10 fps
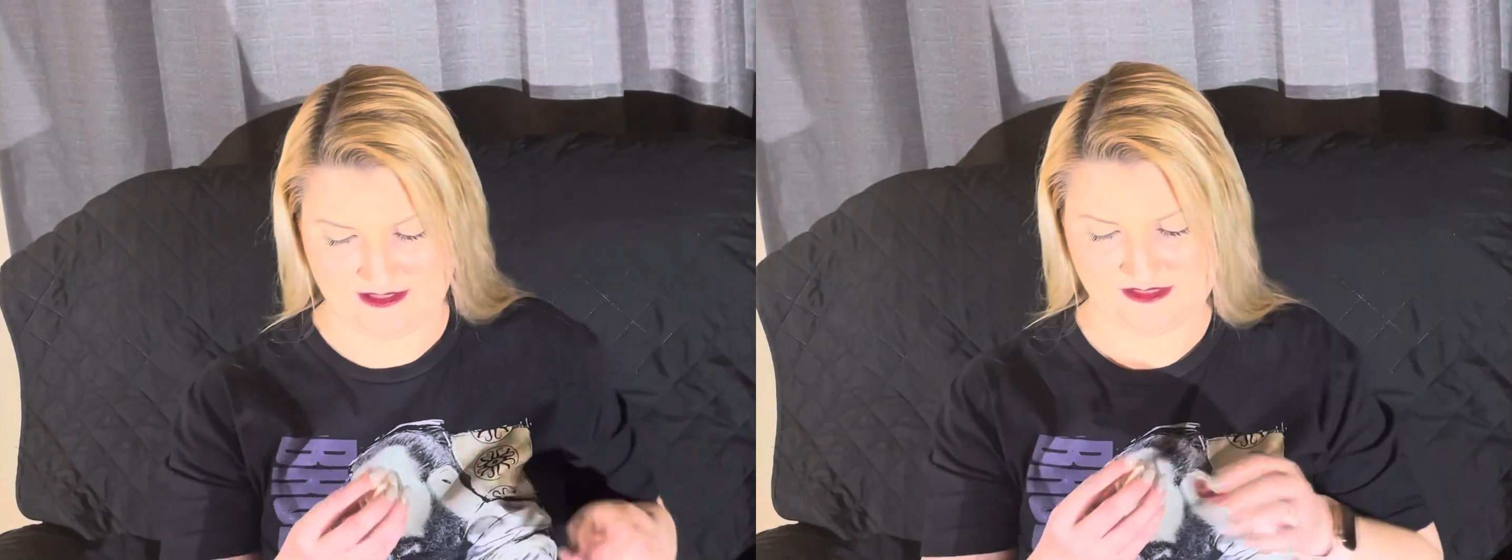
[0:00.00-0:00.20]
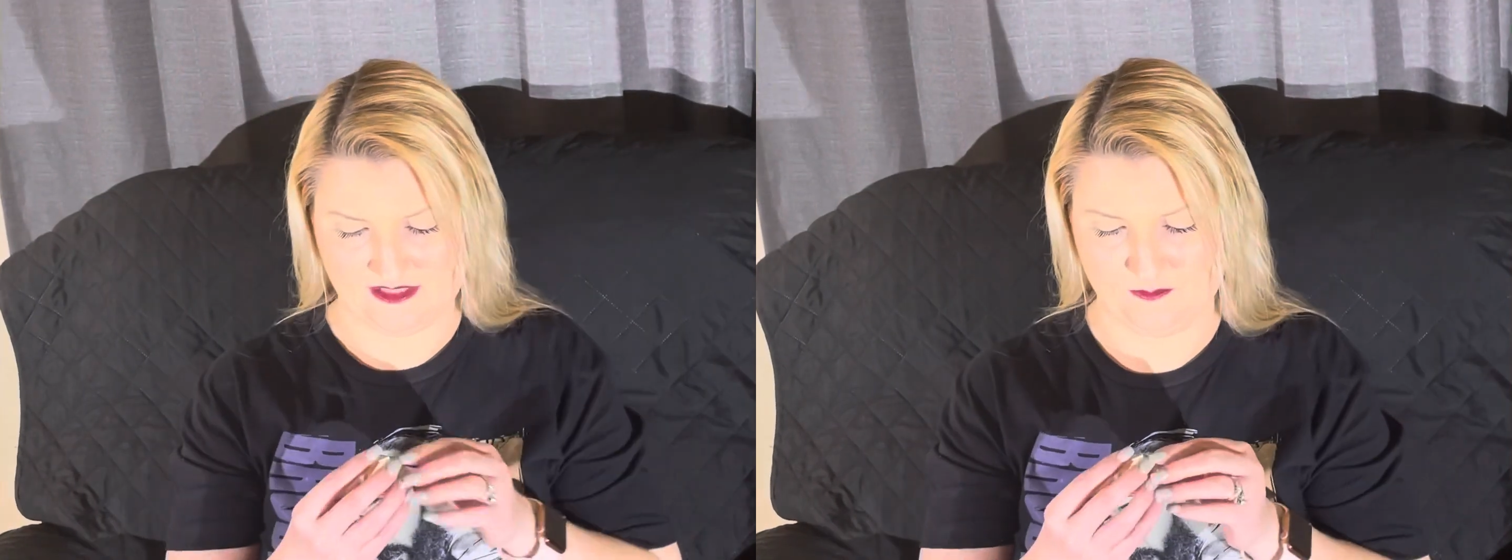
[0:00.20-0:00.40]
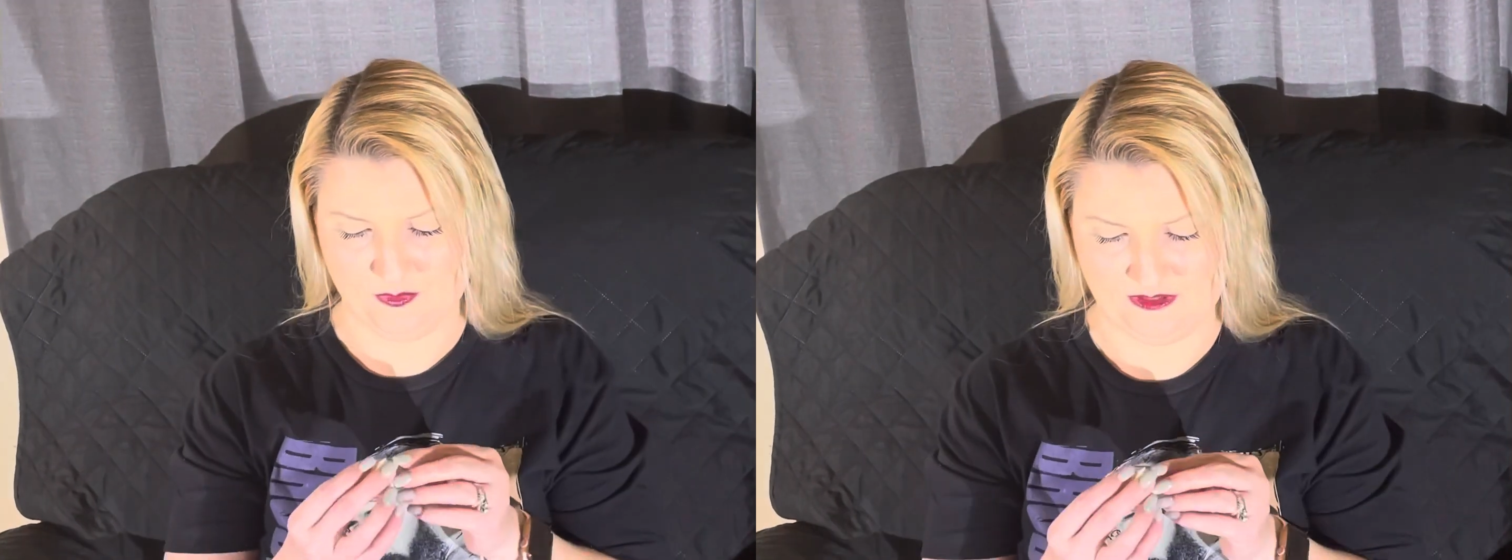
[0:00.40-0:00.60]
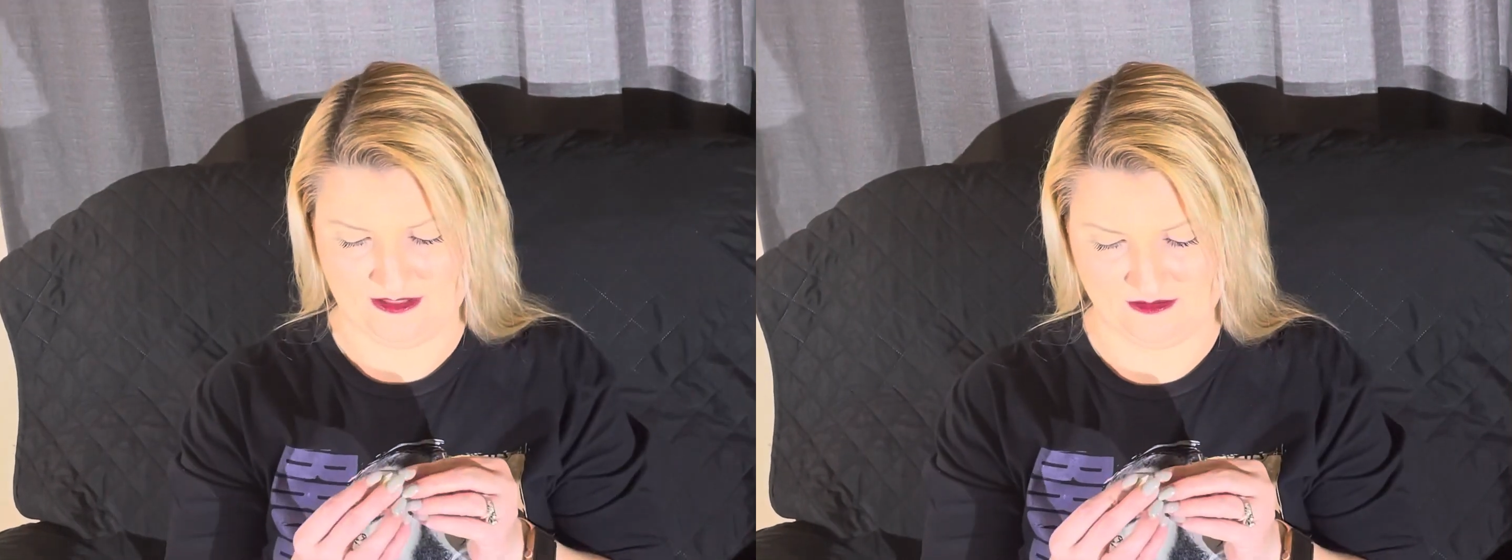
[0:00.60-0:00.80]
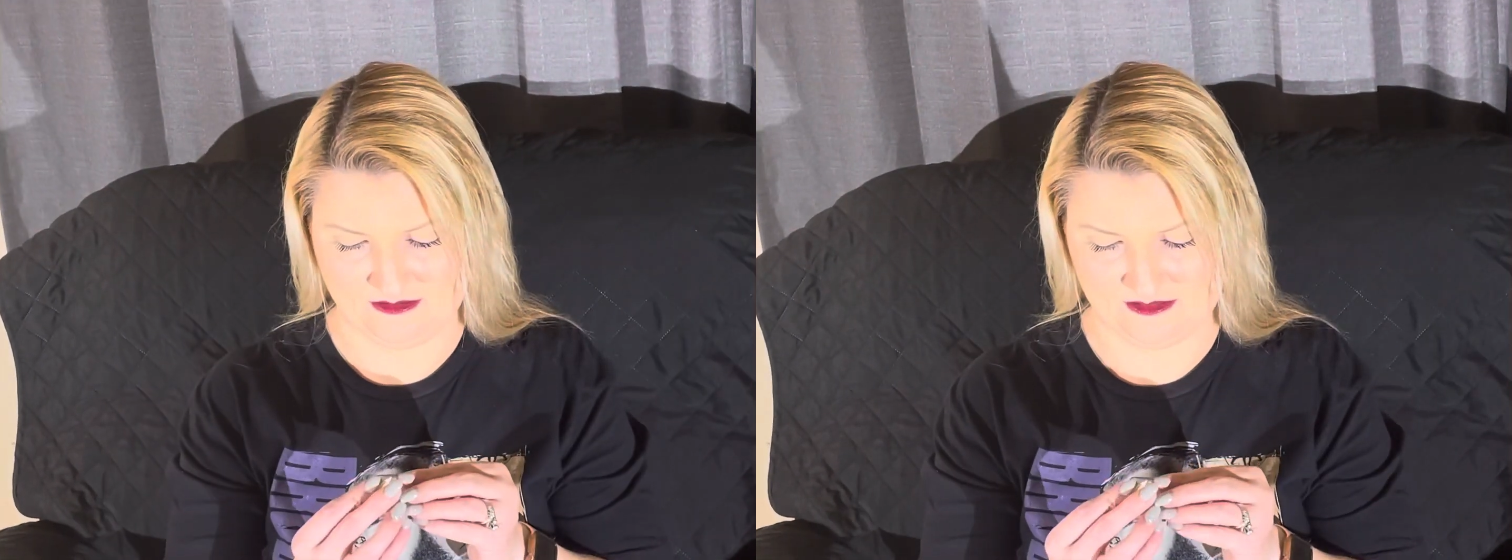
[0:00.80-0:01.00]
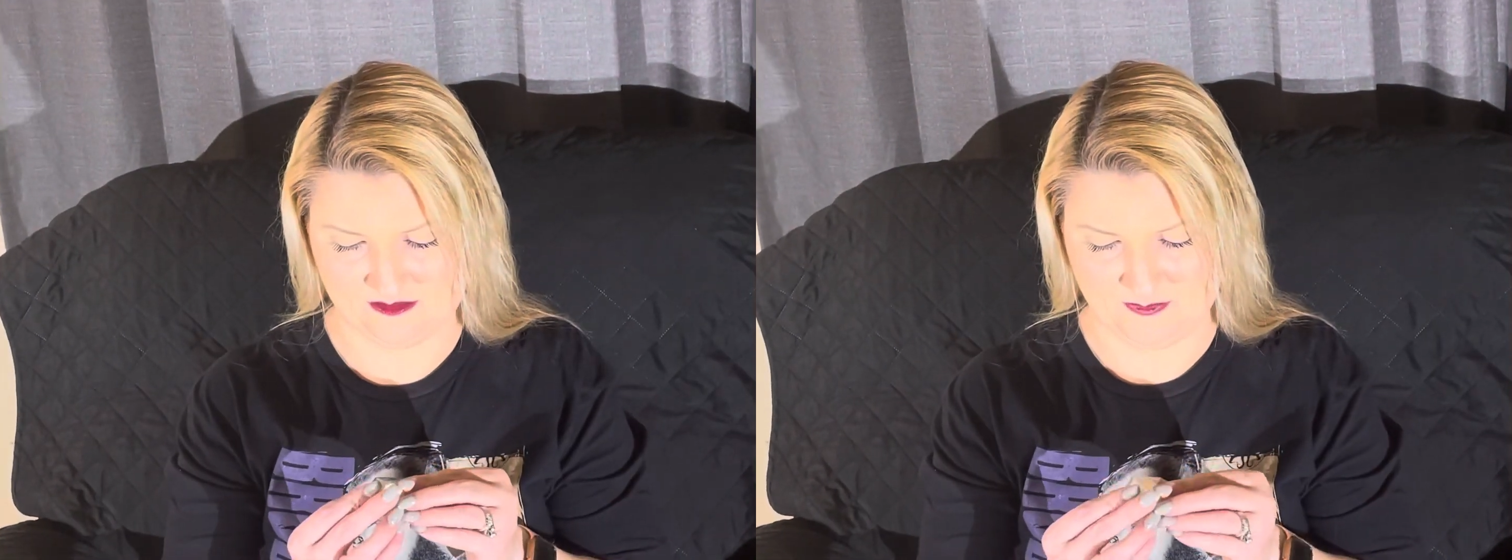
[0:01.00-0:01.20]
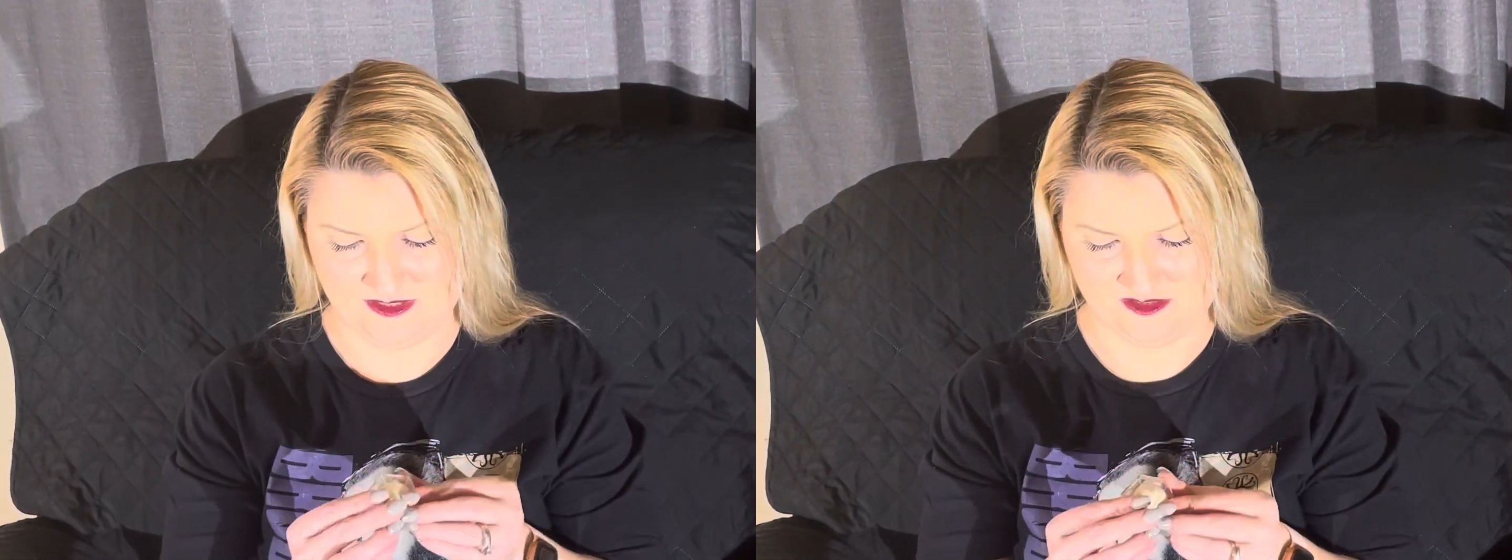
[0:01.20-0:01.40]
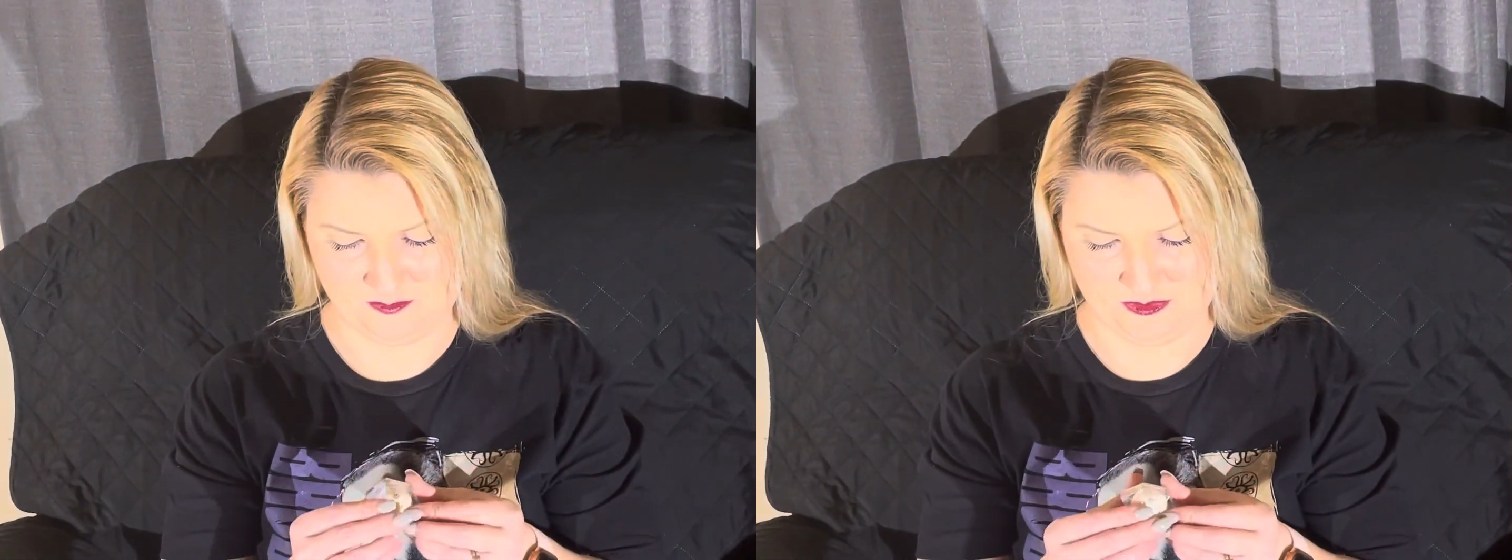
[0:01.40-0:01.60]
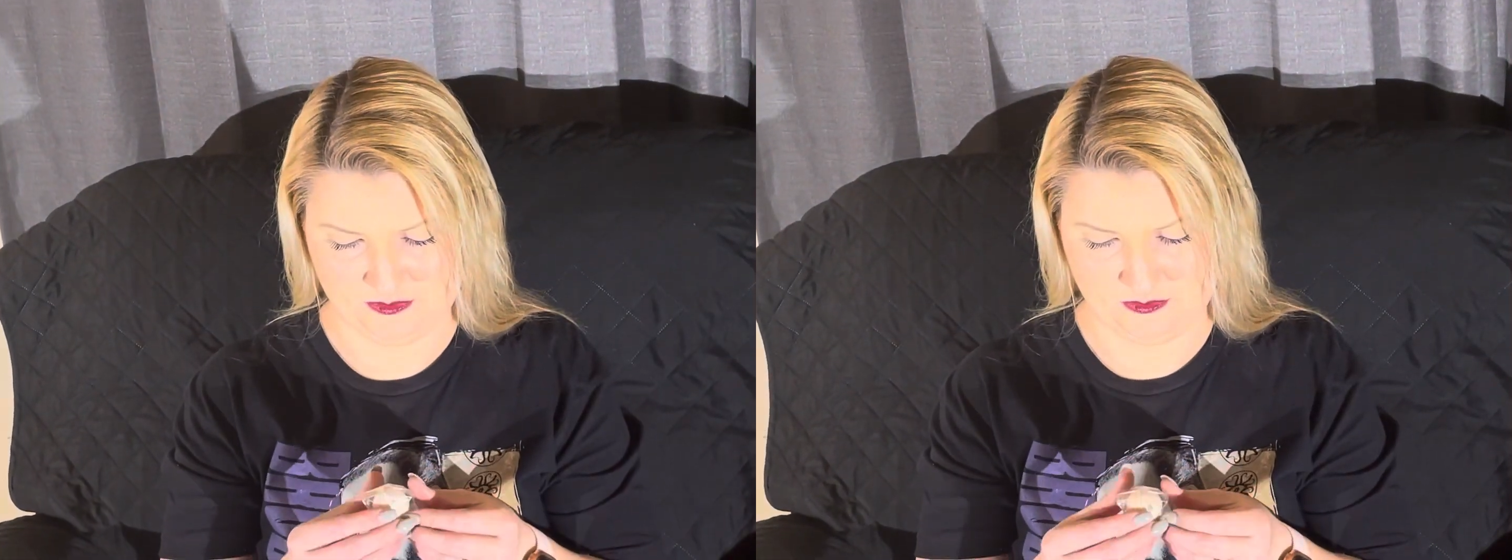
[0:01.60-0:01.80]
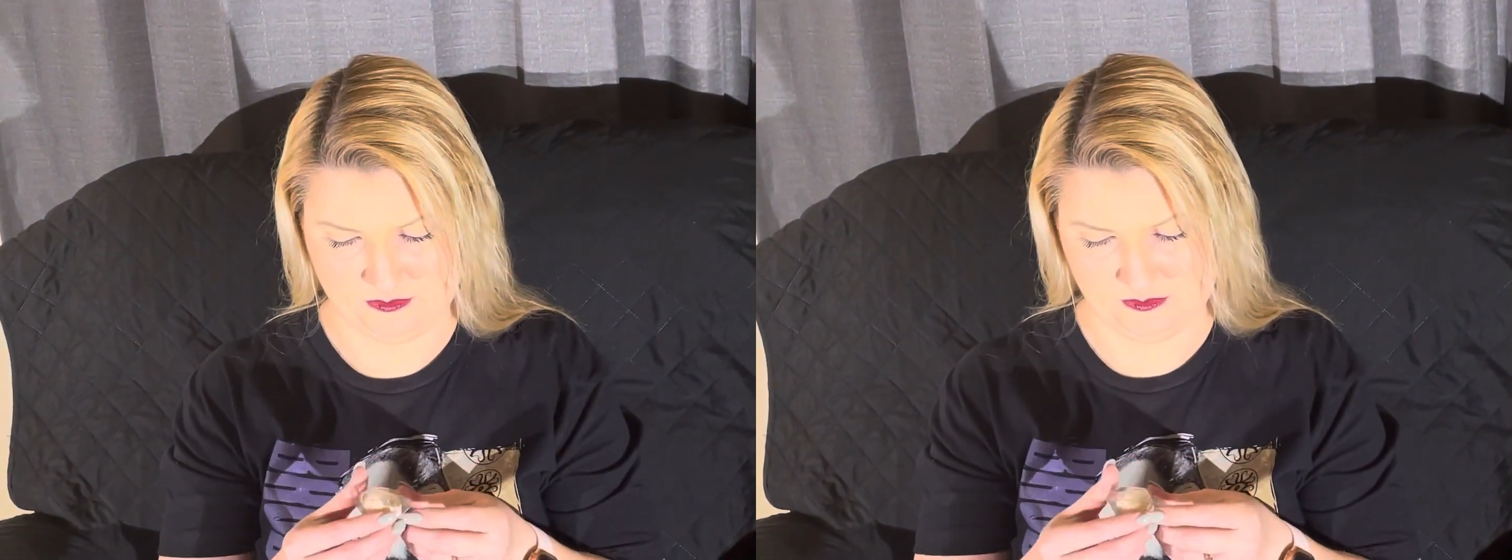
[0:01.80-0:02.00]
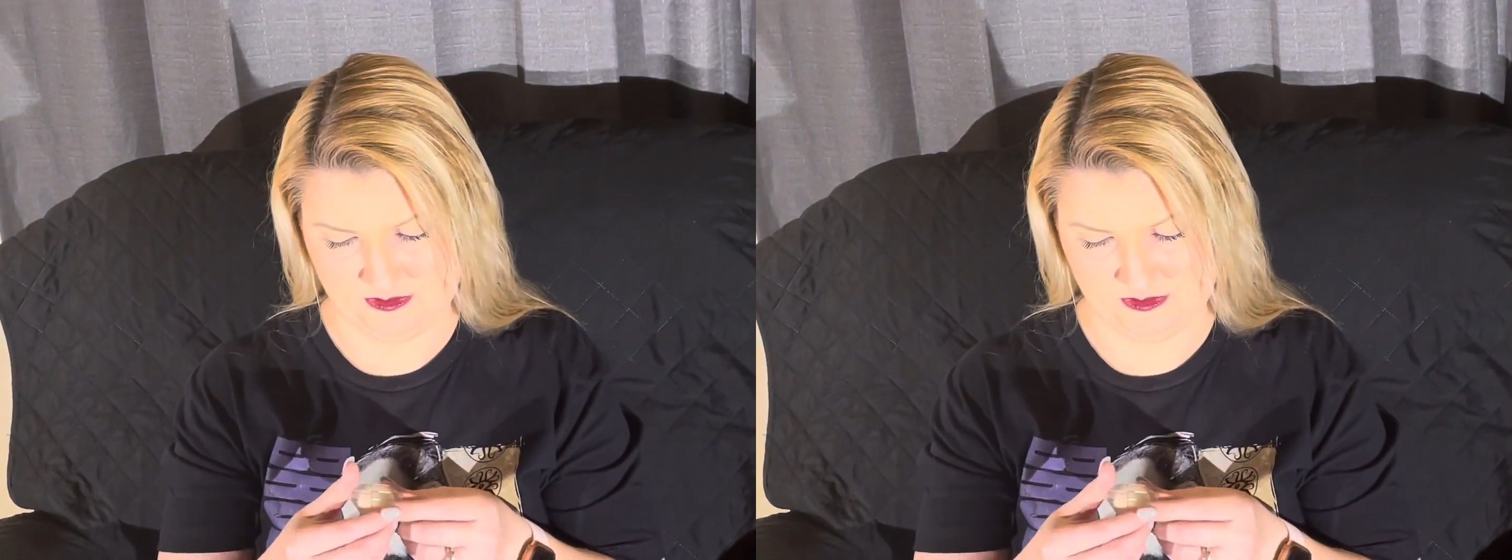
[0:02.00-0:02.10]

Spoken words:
thing I'm pulling out is Base Blue.